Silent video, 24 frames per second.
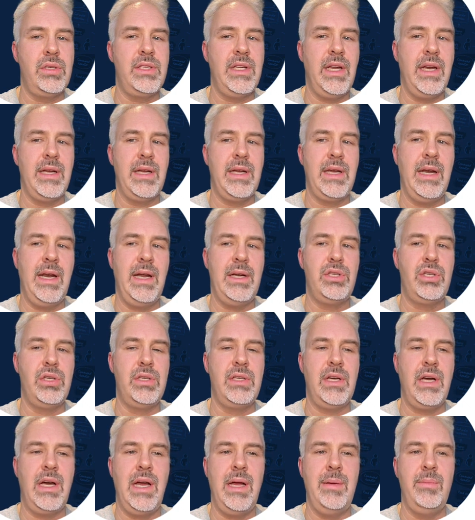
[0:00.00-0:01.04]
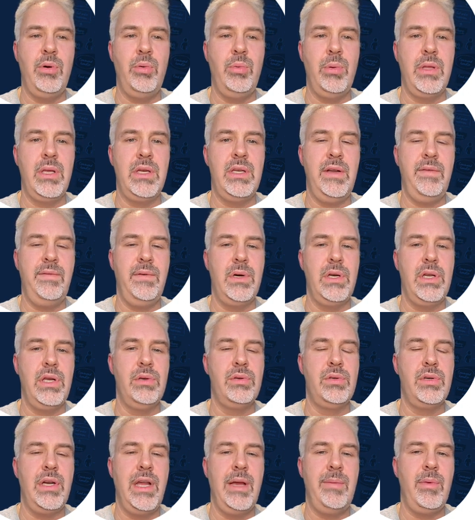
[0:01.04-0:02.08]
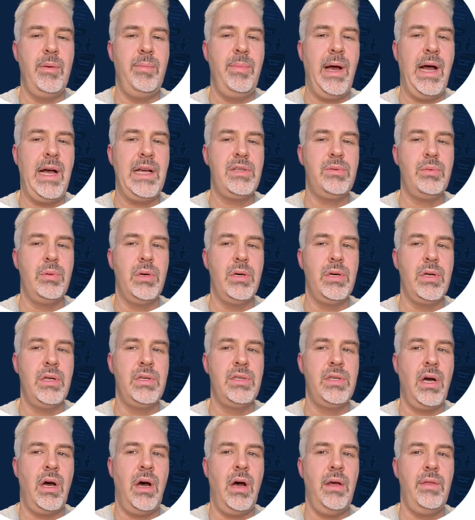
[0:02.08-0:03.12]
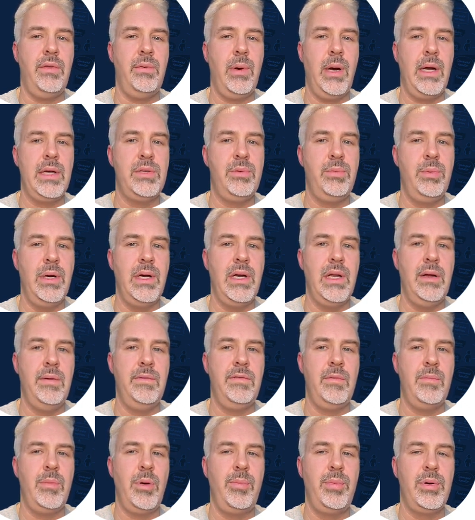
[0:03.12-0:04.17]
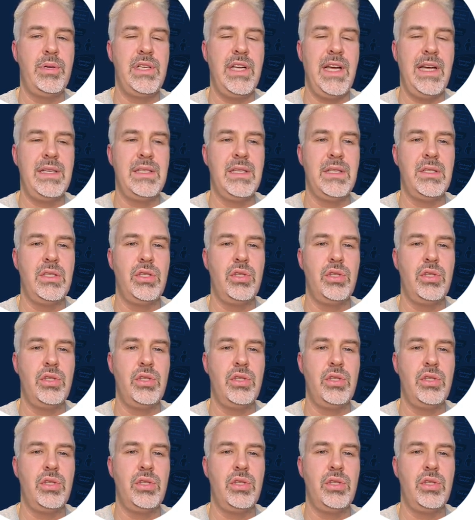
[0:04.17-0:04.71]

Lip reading: set at connection time with a different username and password to authorize reading from a protected